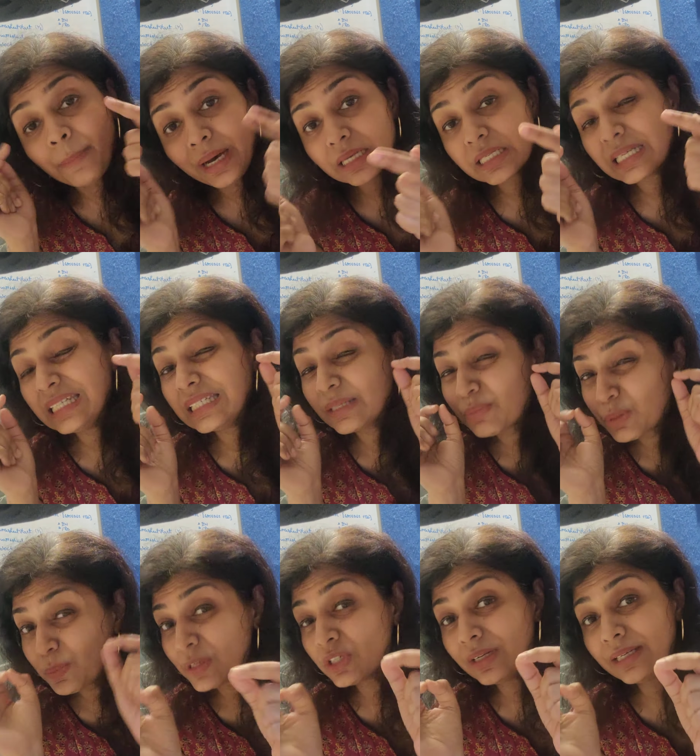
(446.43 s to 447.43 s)
But in some
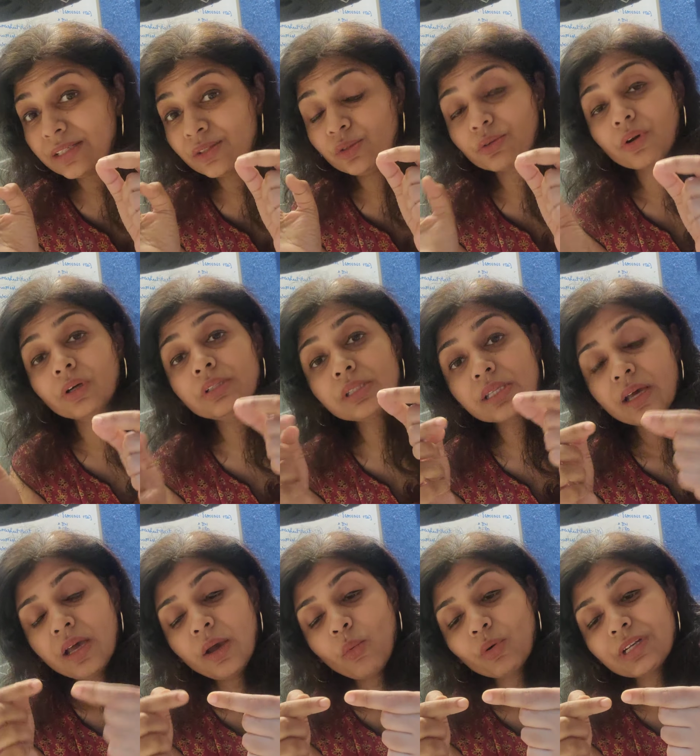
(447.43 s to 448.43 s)
specialized neurons,
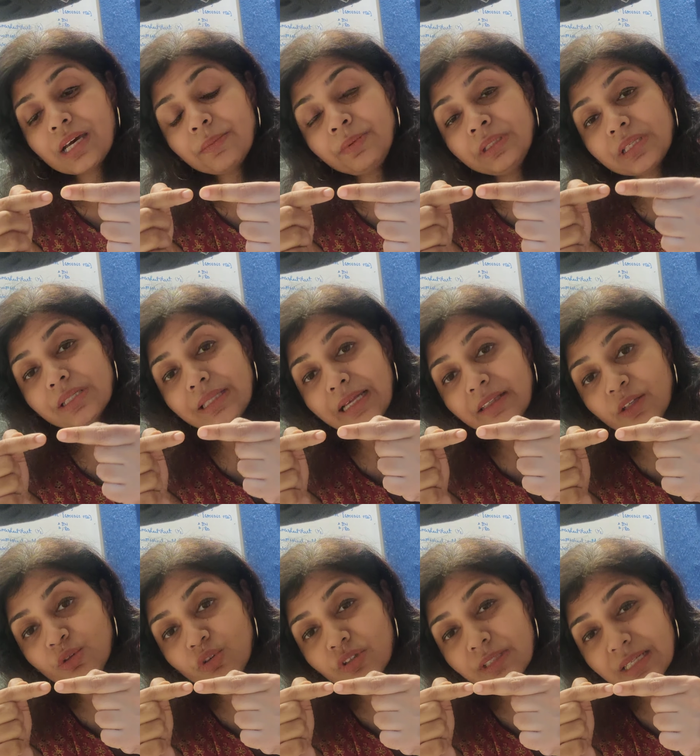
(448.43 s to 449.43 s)
what happens is that
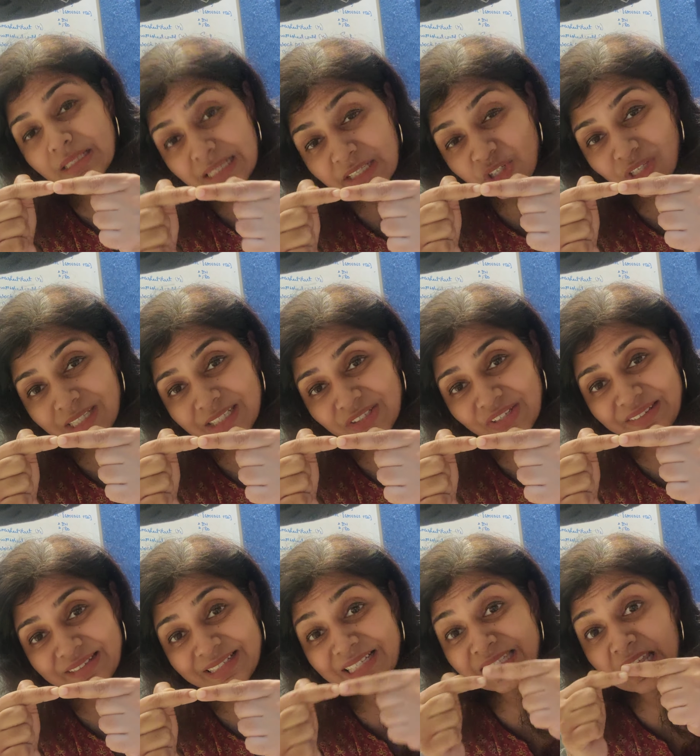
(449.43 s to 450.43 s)
the neurons are touching each
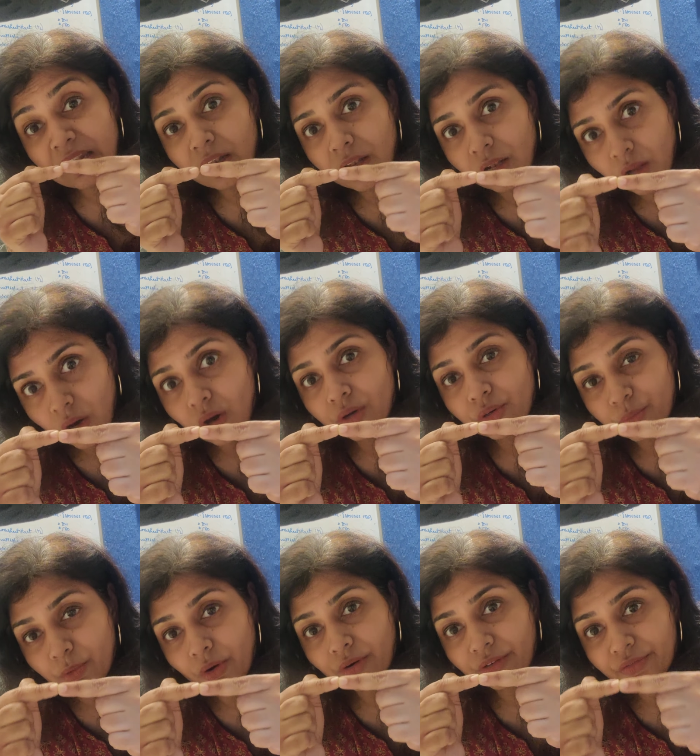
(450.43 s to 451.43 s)
other. It's a
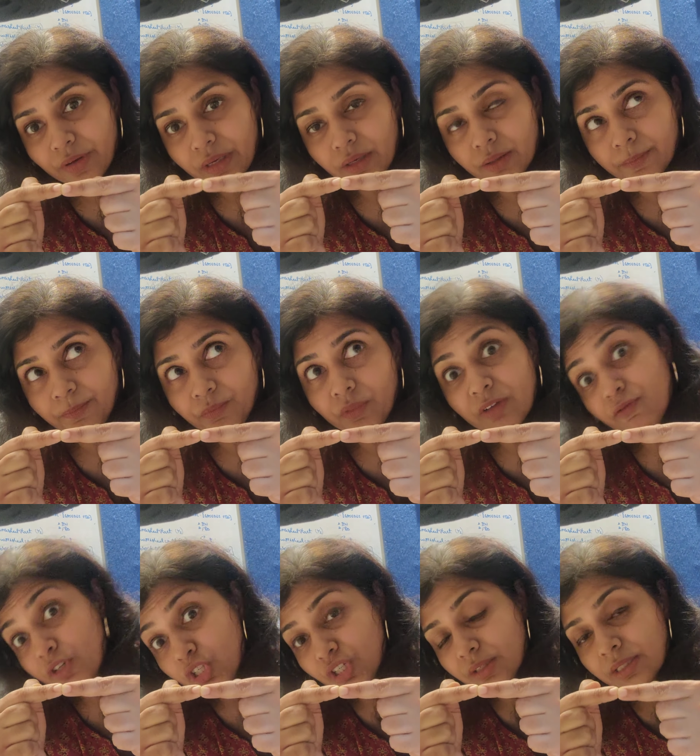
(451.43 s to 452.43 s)
lot more
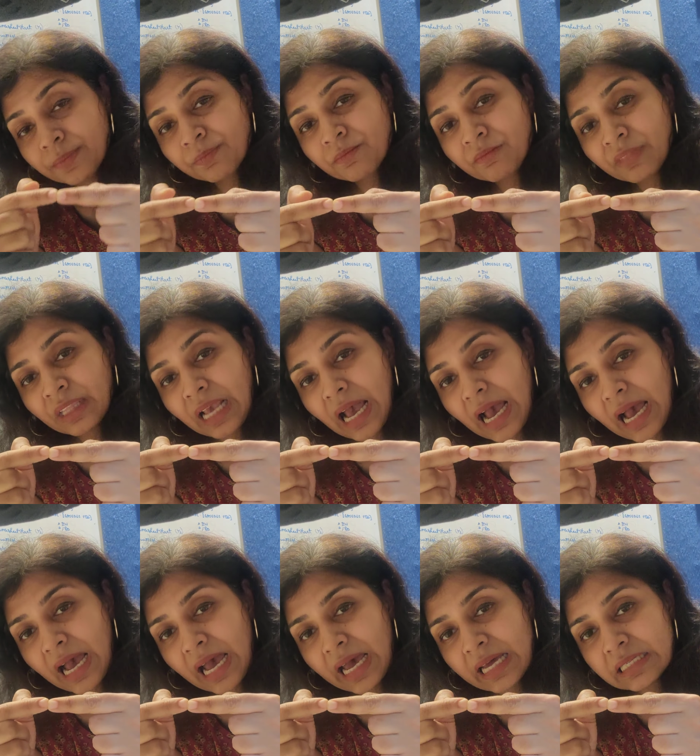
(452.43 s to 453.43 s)
efficient.
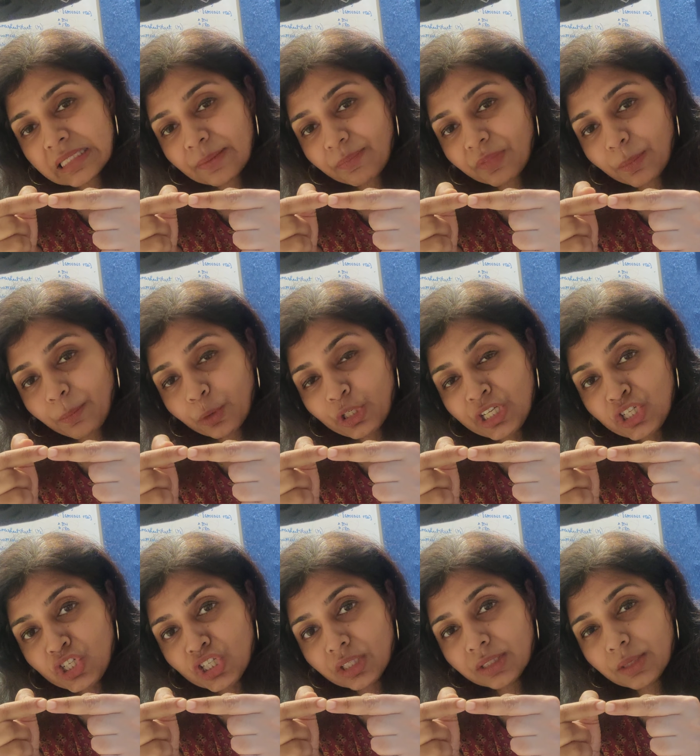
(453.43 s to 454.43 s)
And the
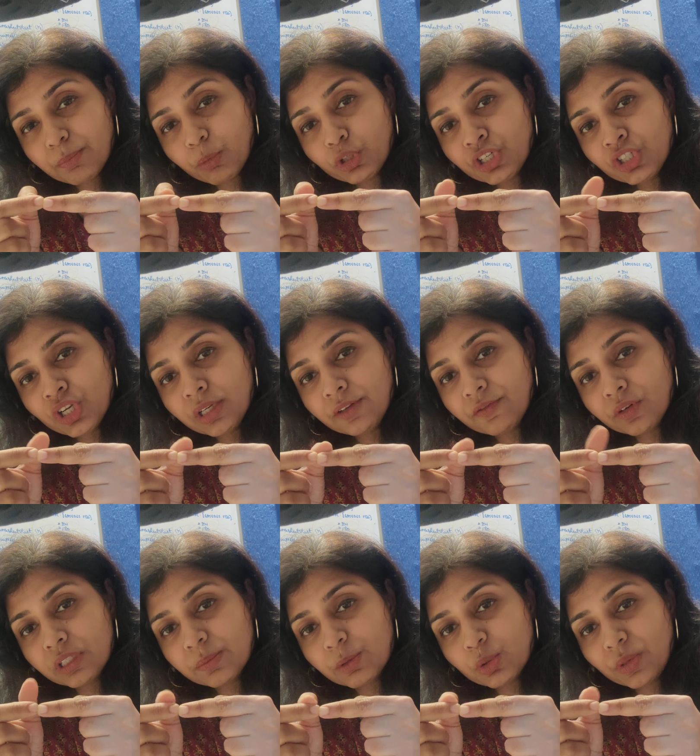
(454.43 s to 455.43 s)
potential
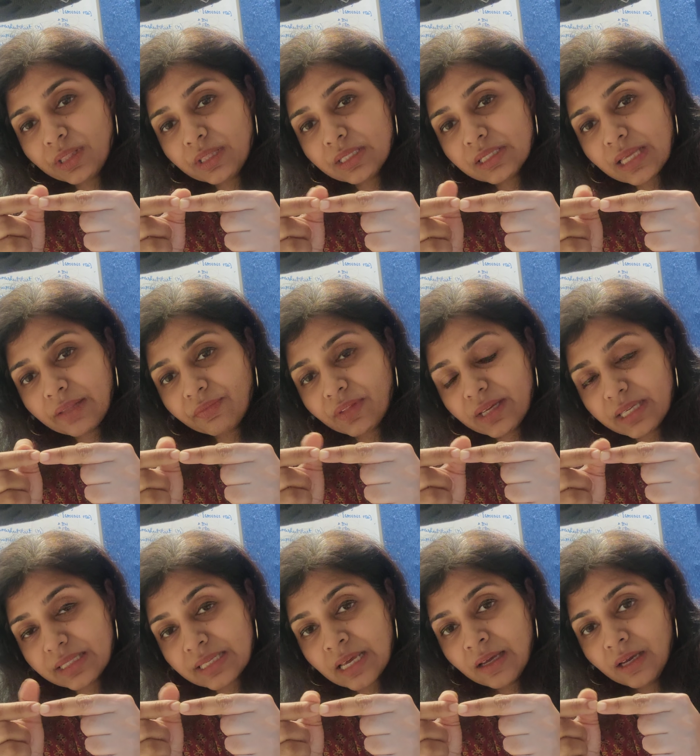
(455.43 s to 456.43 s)
difference between this and
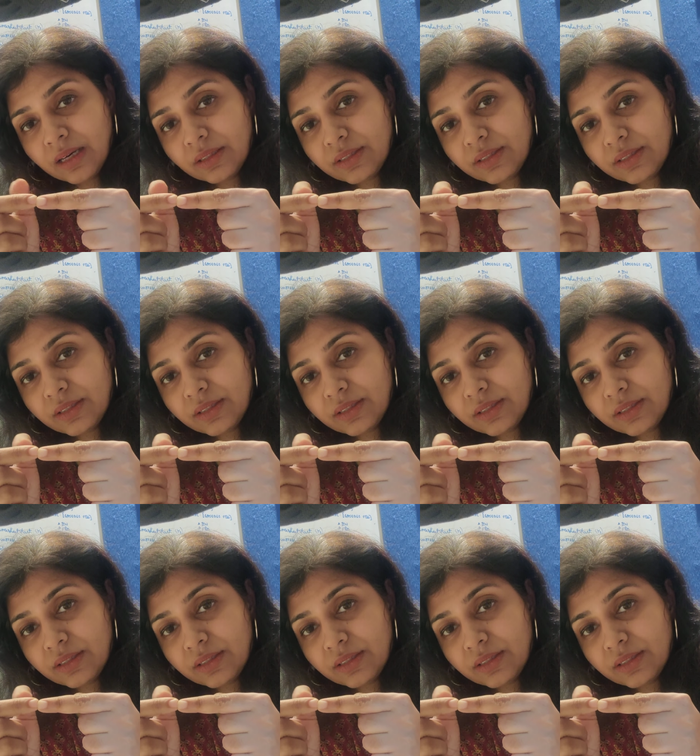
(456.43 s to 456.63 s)
this